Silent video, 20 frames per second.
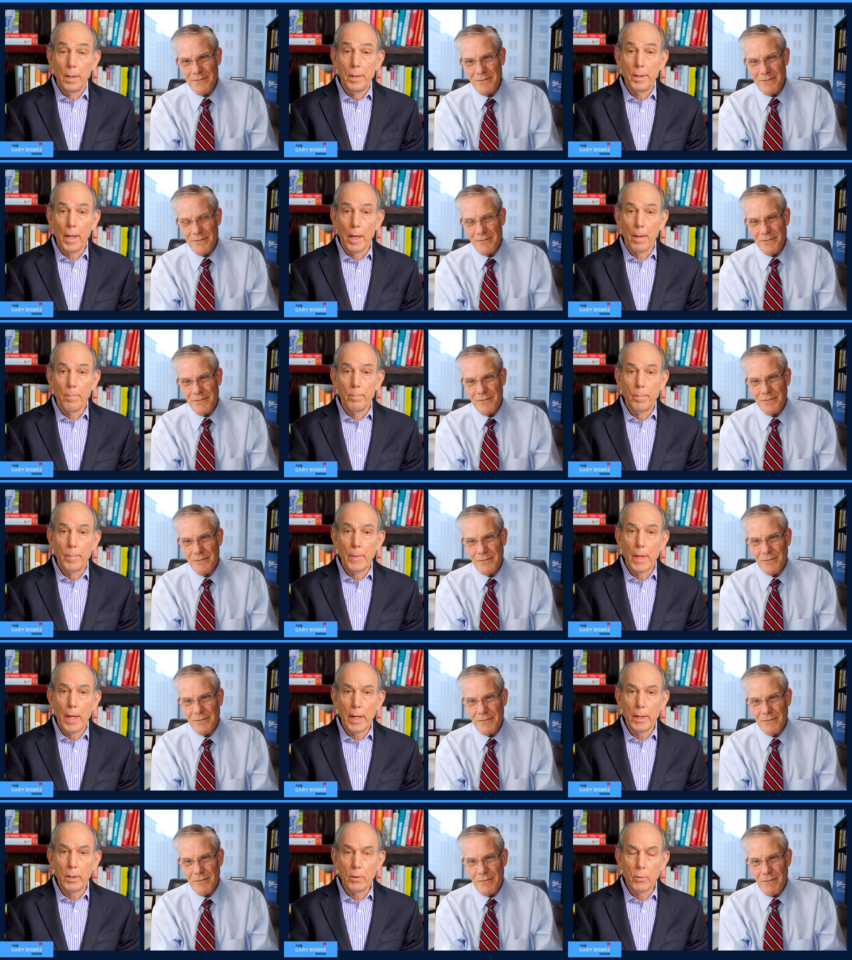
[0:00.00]
Speaker 1: Yeah,
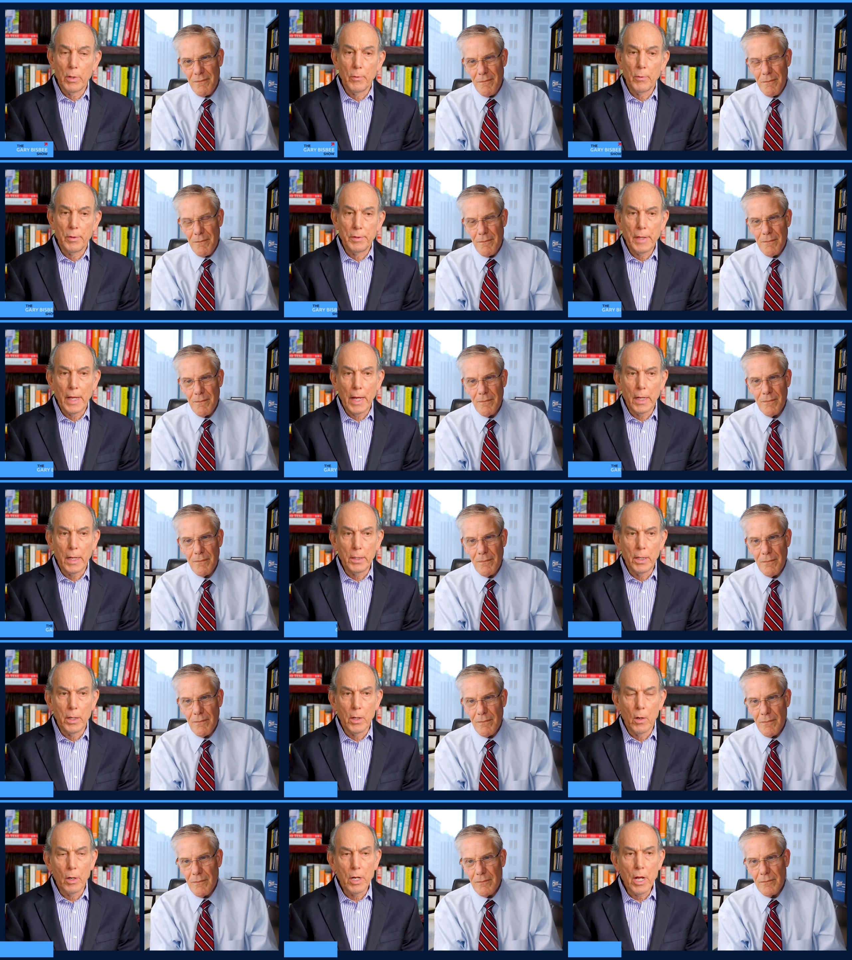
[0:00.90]
I agree with that.
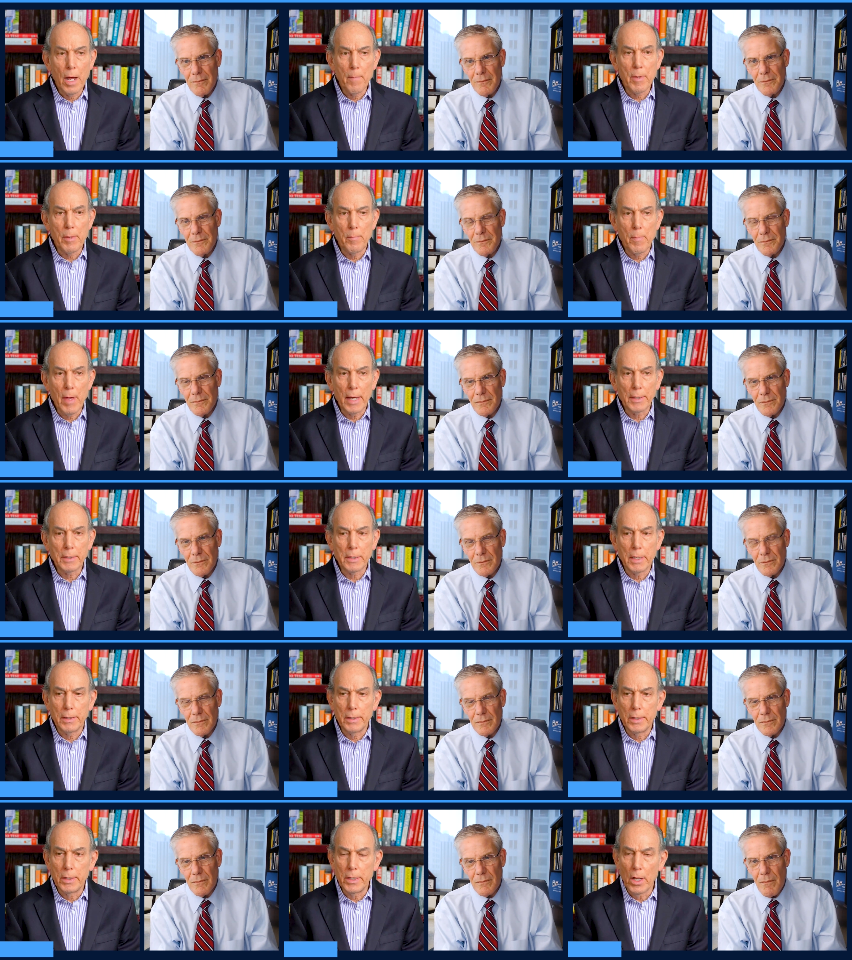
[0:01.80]
You know, coming back
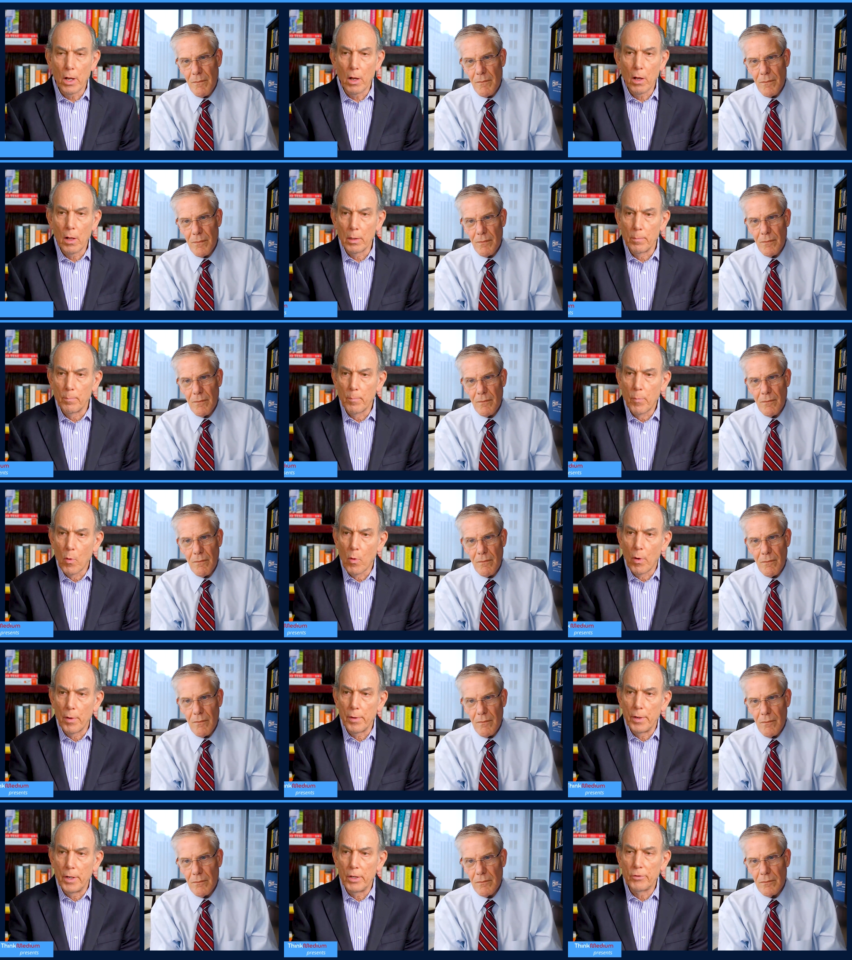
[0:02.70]
to the
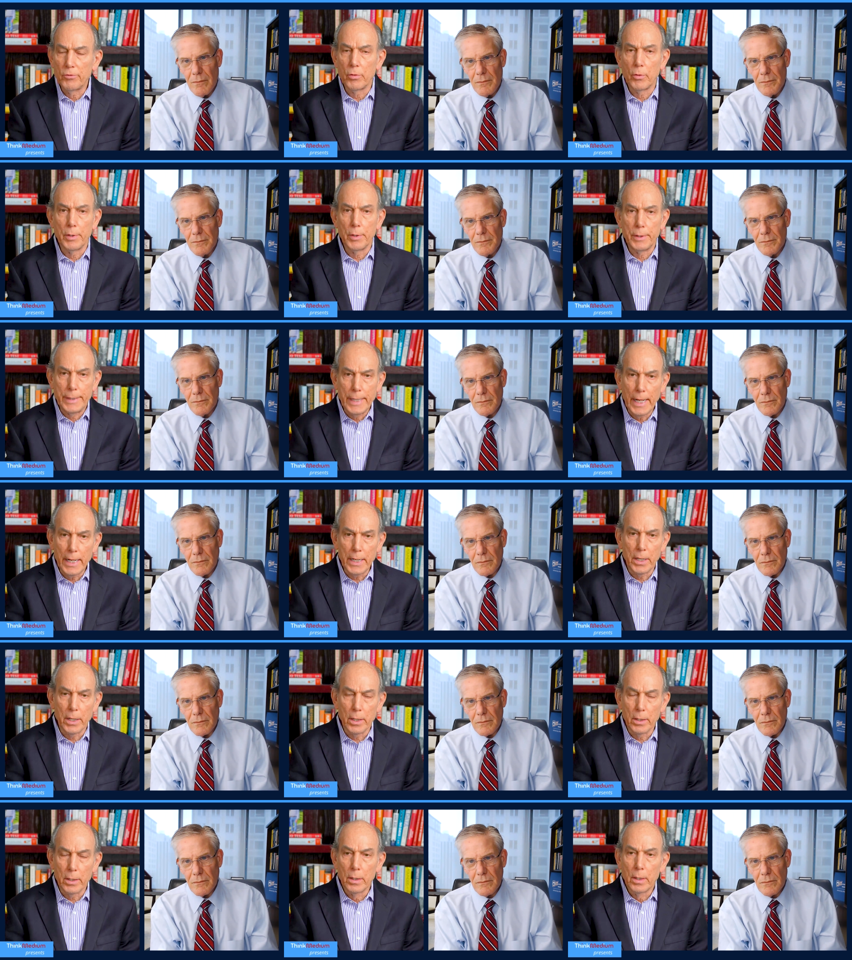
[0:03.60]
all-important issue of
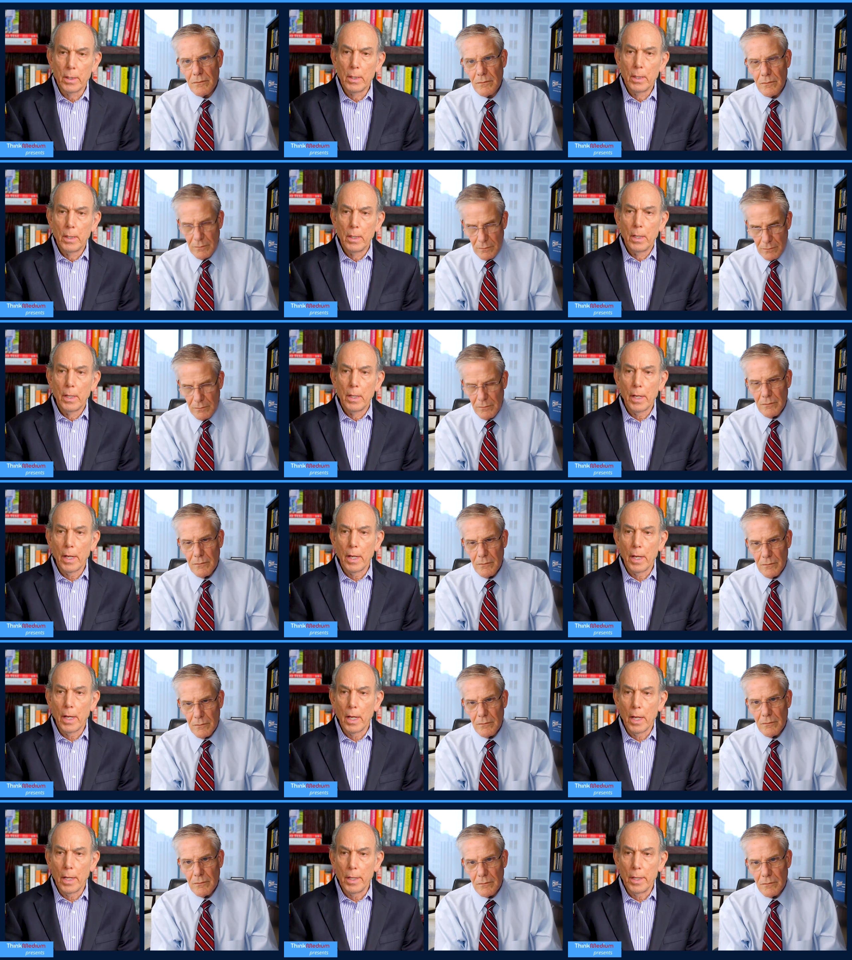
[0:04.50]
data,
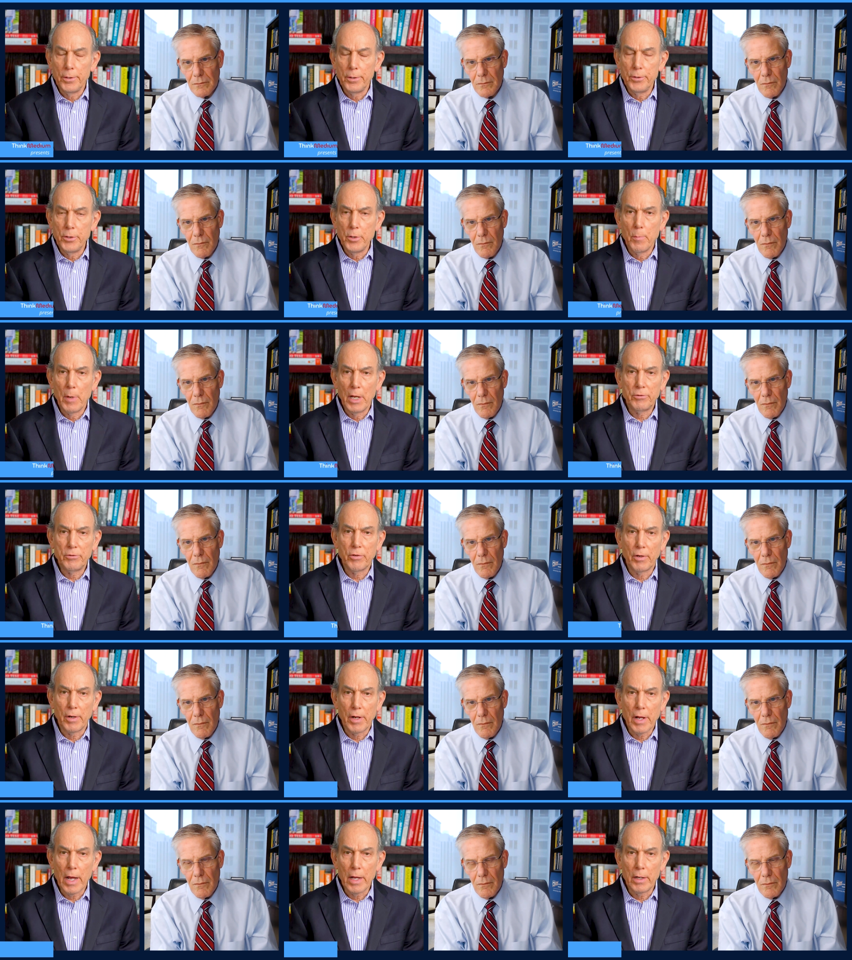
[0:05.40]
uh, and you
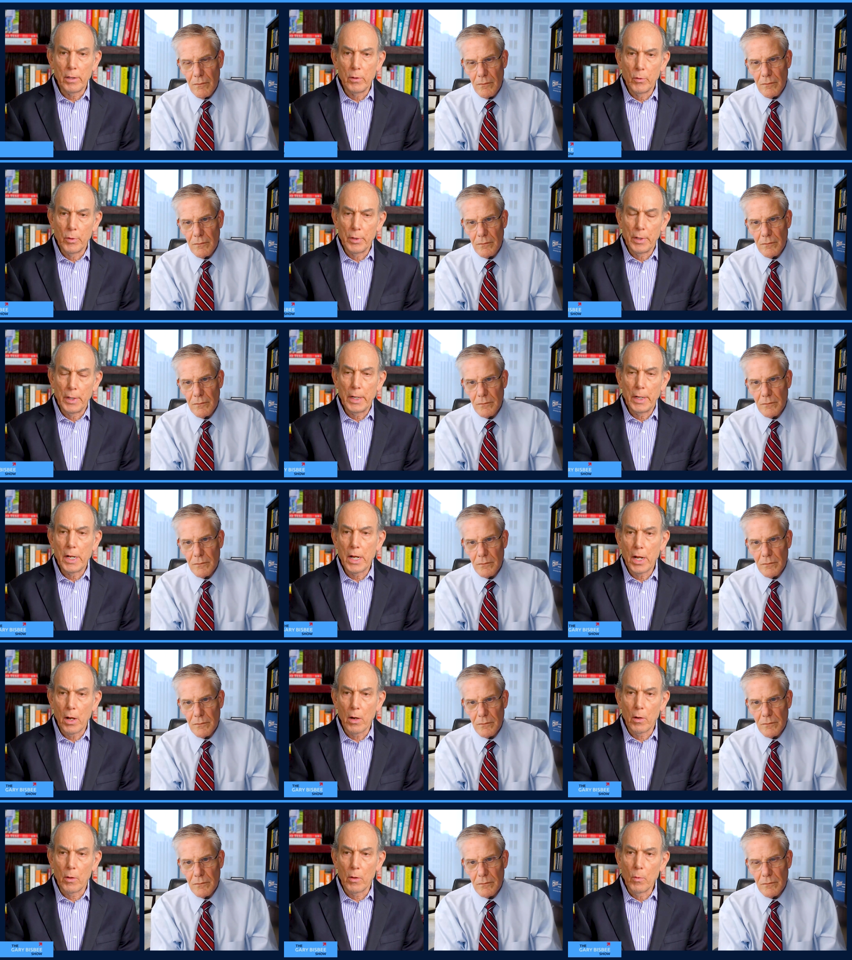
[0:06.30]
mentioned continuity of
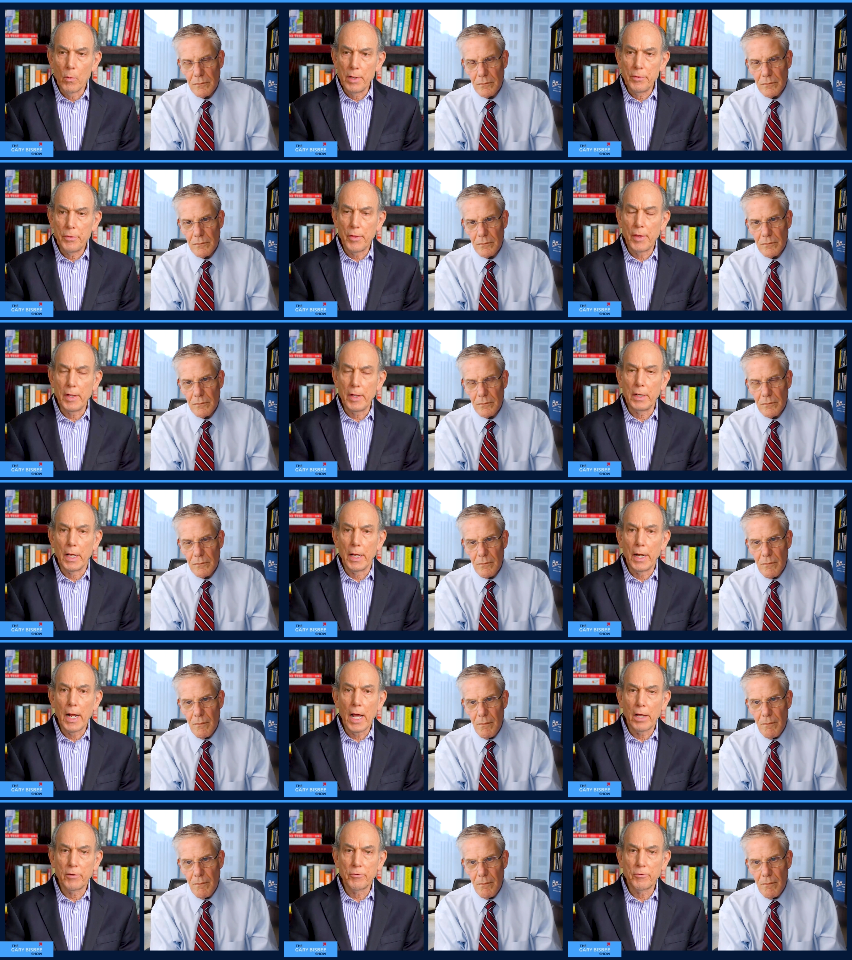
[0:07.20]
care, the one thing that
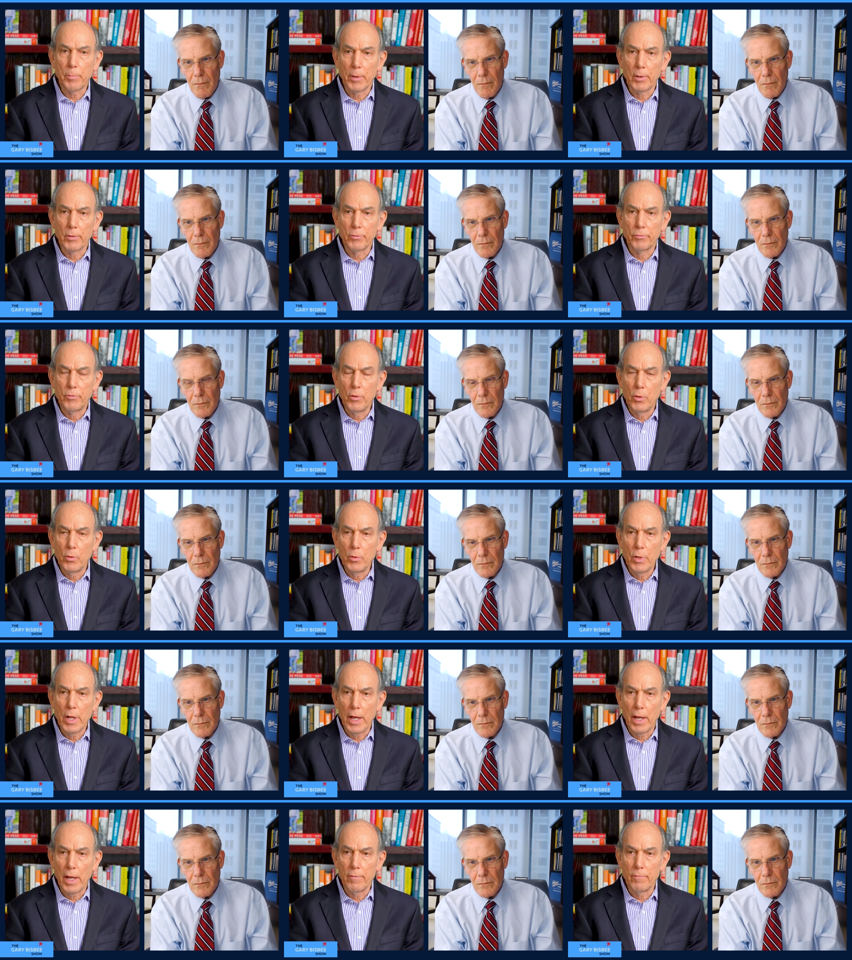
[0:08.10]
hospitals do
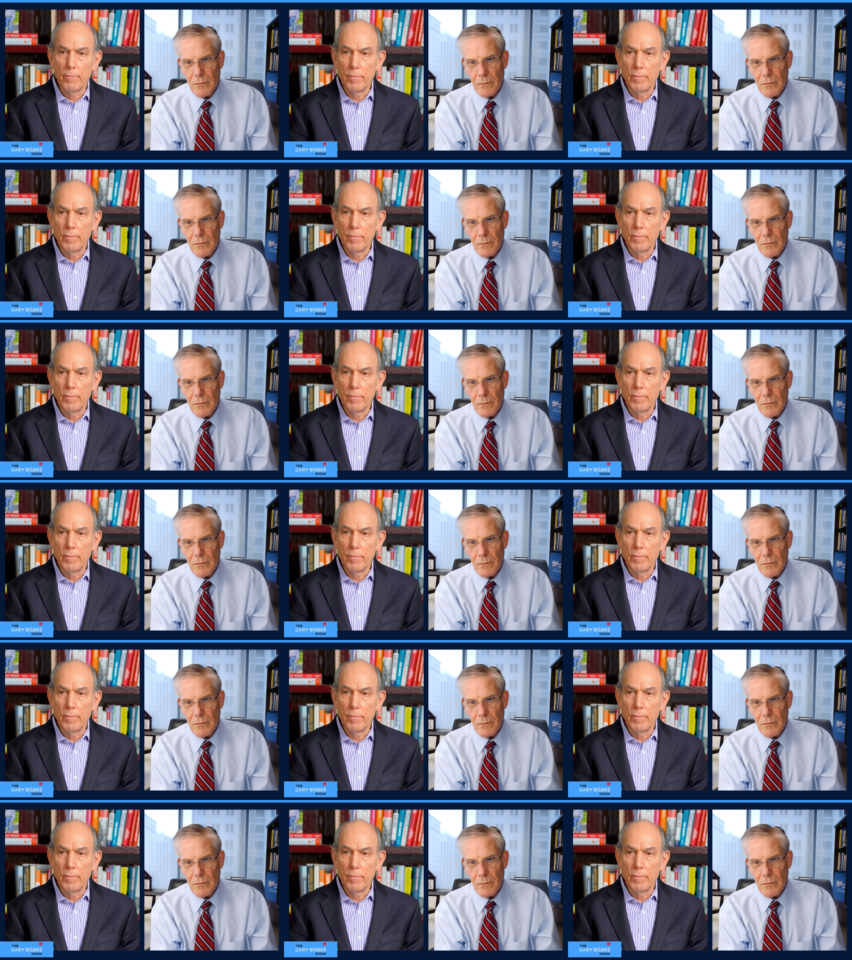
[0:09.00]
have